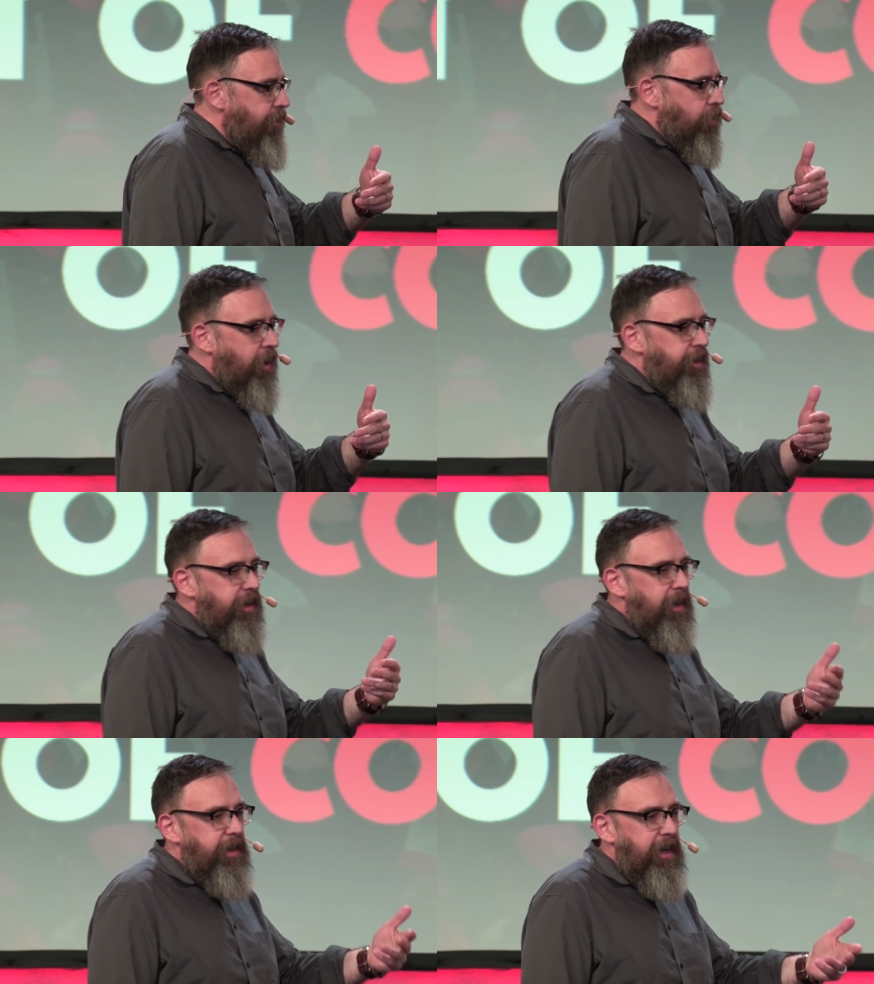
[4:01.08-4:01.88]
the water
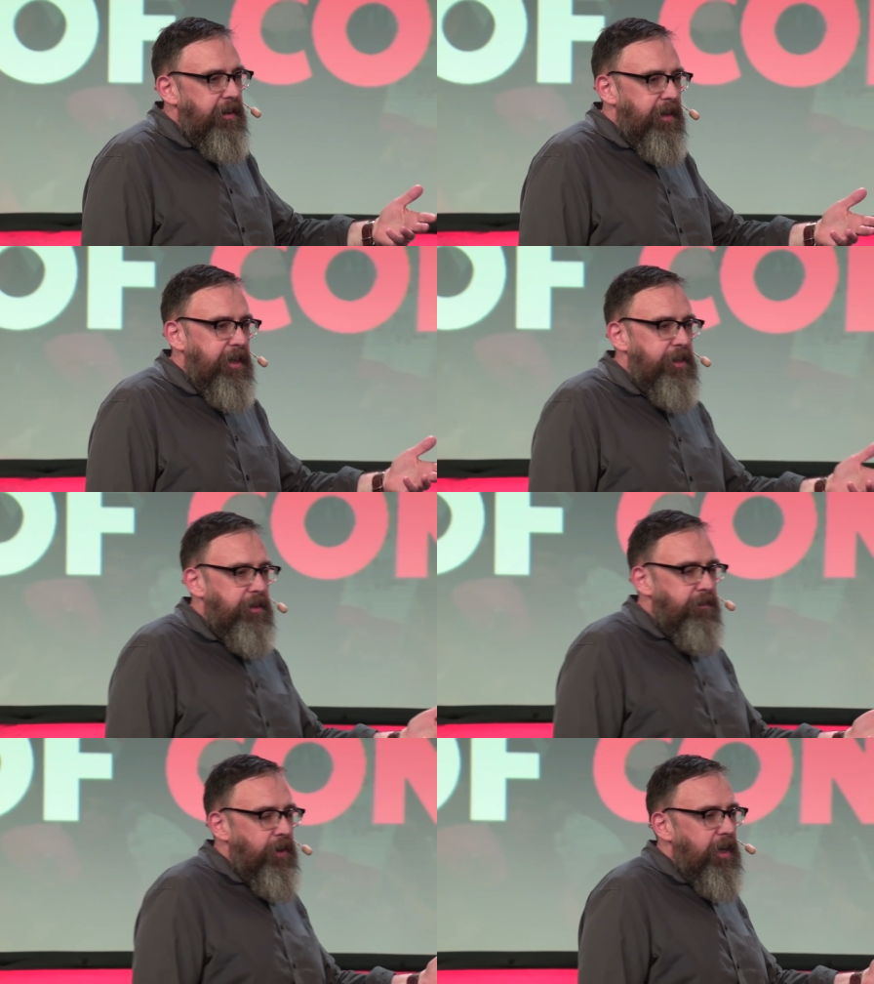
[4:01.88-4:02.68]
coming out of the
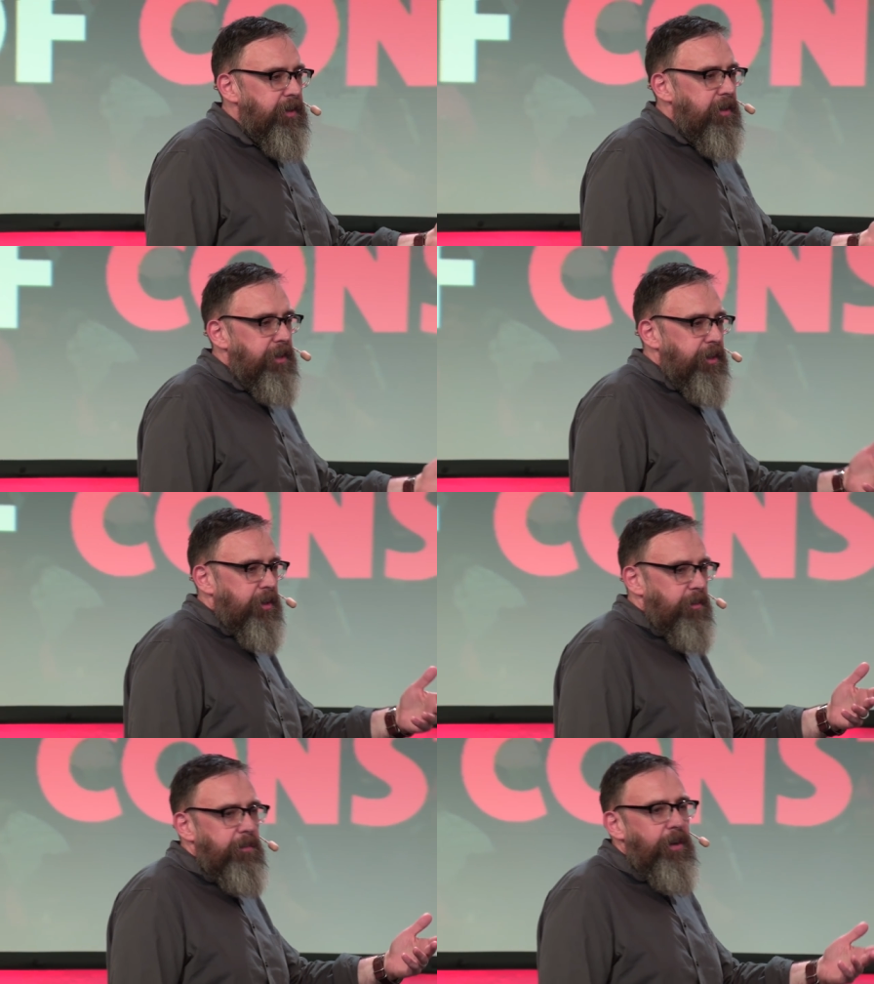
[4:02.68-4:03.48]
kitchen faucet needs
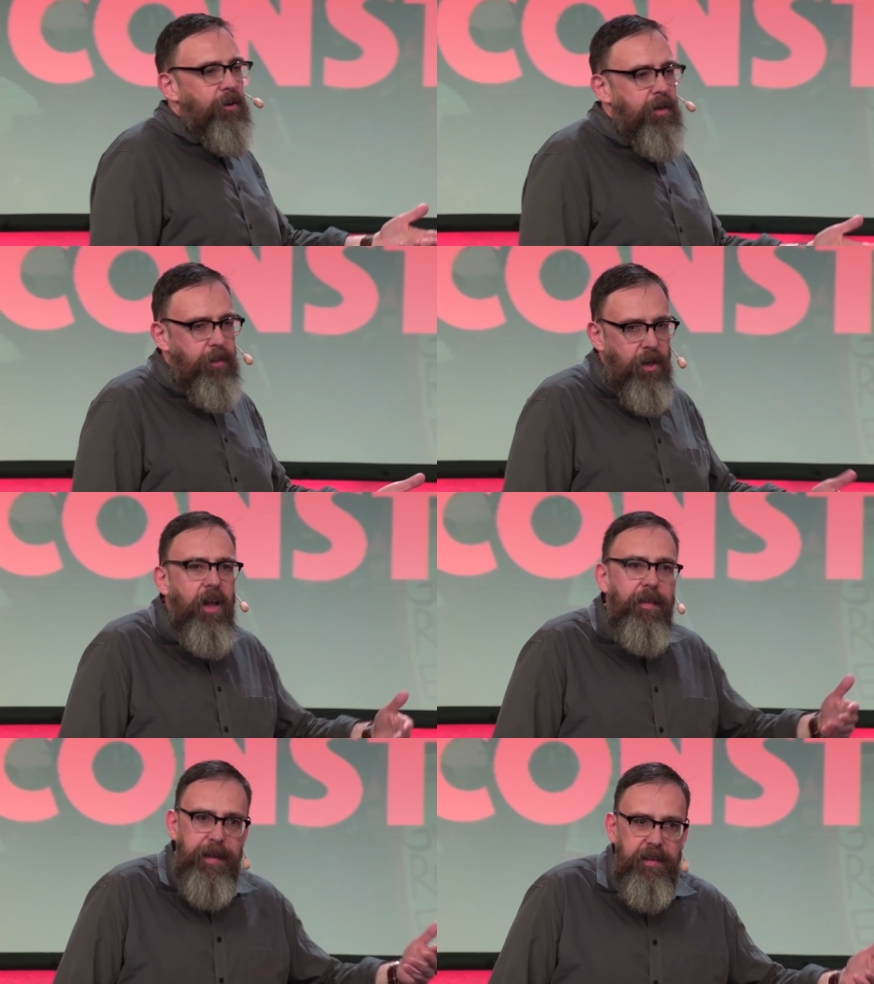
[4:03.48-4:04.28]
to be potable,
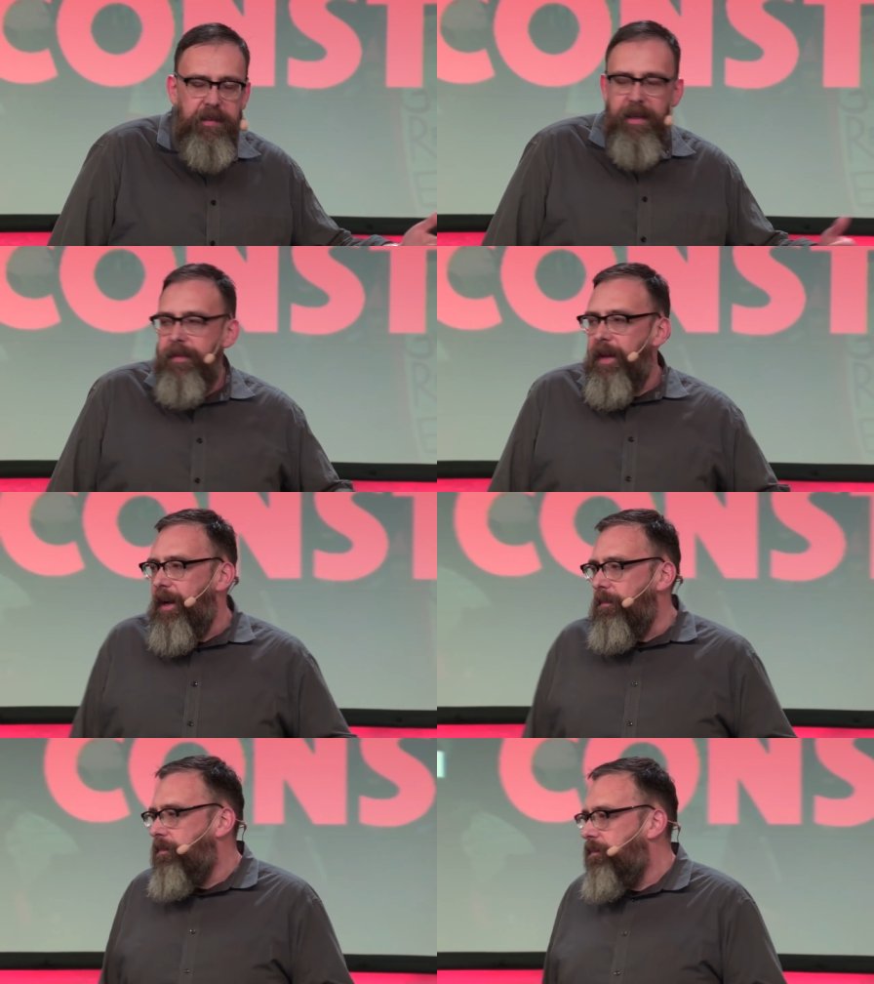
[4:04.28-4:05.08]
things like that.